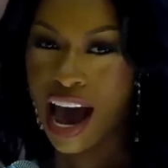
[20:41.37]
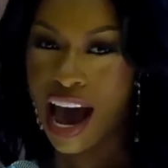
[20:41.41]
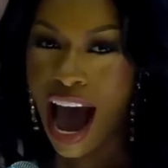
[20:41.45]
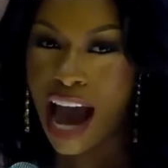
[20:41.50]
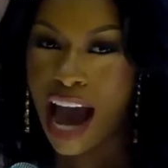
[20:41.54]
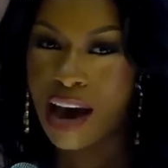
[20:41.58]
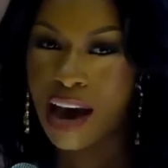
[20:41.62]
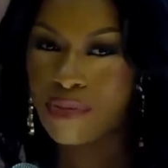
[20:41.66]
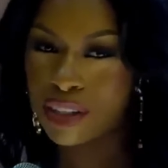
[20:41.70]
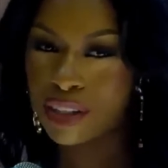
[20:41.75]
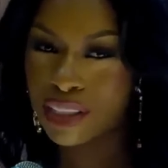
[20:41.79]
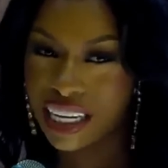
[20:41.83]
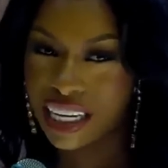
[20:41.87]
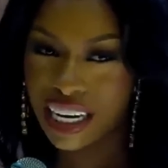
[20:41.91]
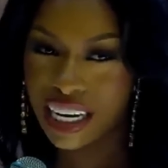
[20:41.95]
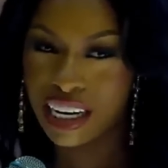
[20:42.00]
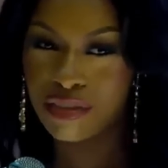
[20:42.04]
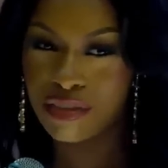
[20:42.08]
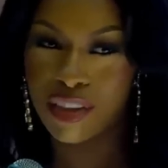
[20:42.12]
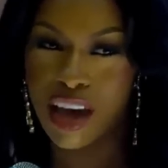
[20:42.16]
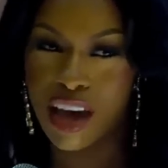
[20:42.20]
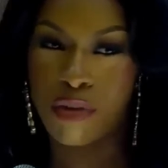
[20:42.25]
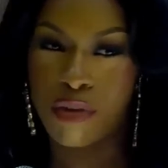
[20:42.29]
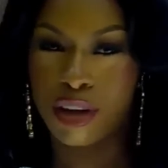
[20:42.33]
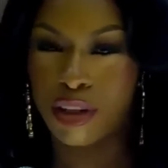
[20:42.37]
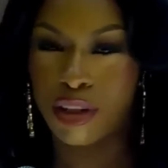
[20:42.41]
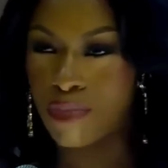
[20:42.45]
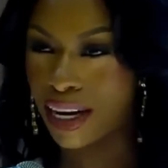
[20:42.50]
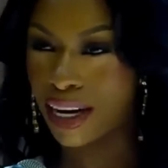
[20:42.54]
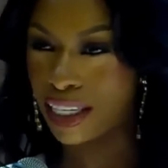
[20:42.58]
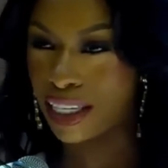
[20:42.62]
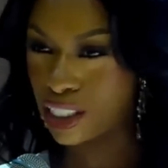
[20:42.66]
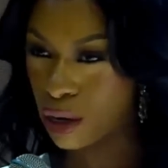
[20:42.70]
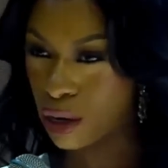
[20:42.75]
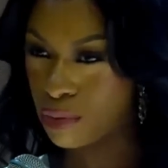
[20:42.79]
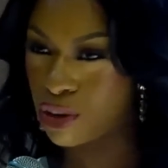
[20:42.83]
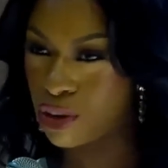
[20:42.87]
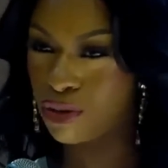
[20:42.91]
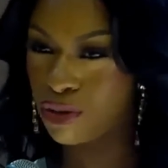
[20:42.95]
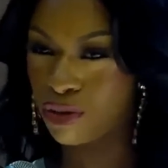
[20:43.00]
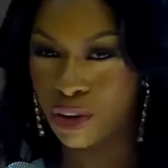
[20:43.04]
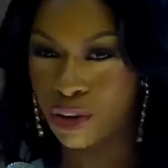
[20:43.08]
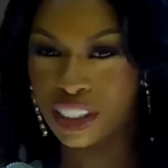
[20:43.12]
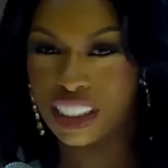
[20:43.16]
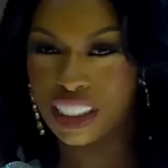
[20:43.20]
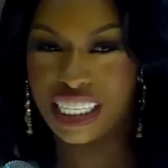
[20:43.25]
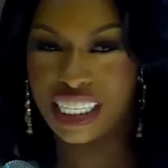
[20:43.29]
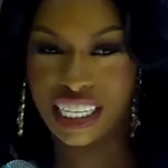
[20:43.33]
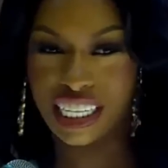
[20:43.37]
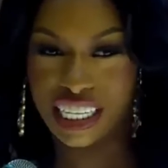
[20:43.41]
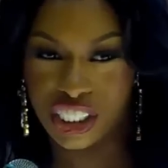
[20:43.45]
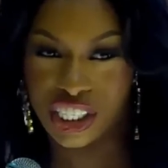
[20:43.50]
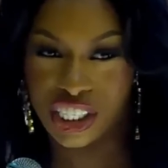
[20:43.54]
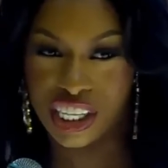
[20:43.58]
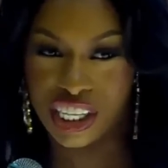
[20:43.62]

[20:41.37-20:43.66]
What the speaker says: invested in Miss Universe